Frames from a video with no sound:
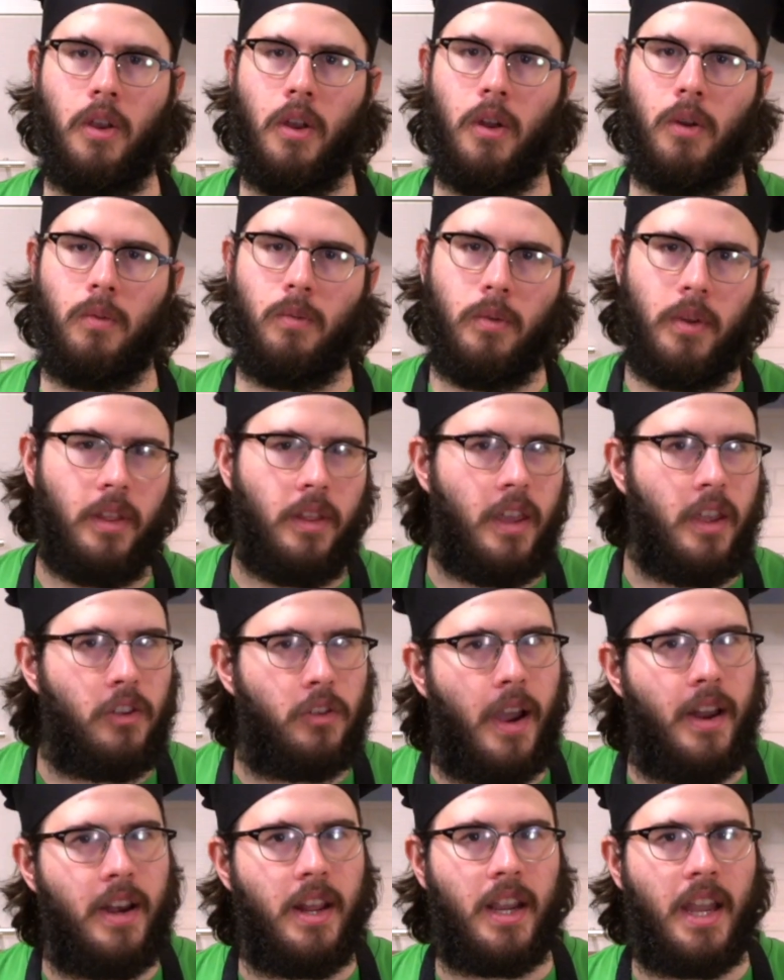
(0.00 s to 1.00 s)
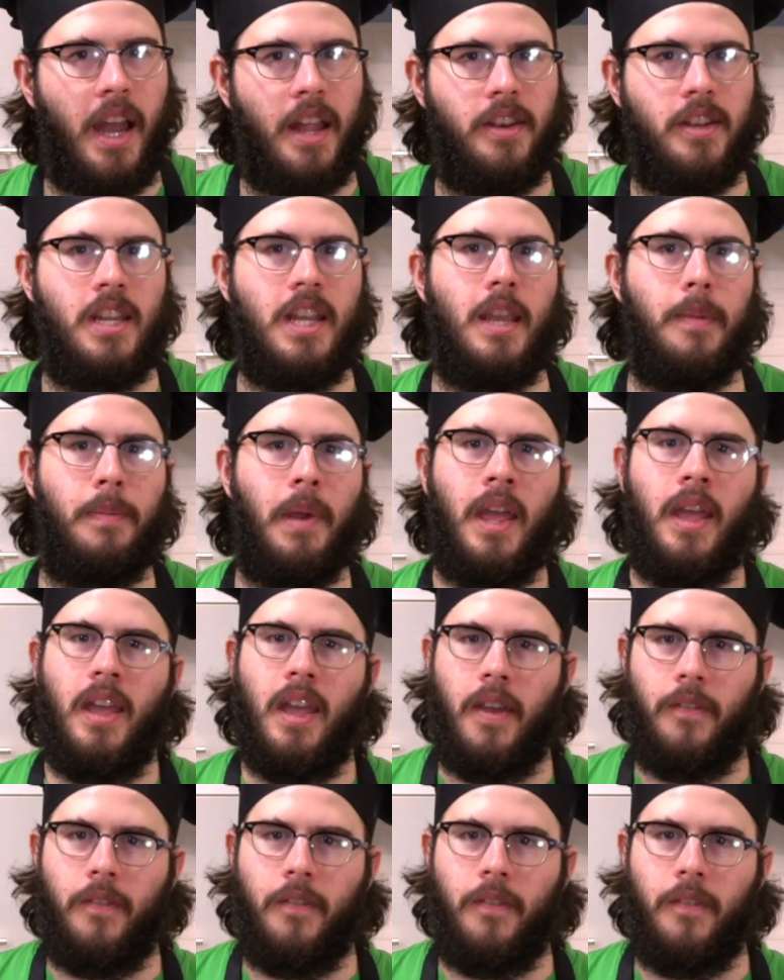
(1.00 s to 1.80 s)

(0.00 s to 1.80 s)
you're really trying to cut deep.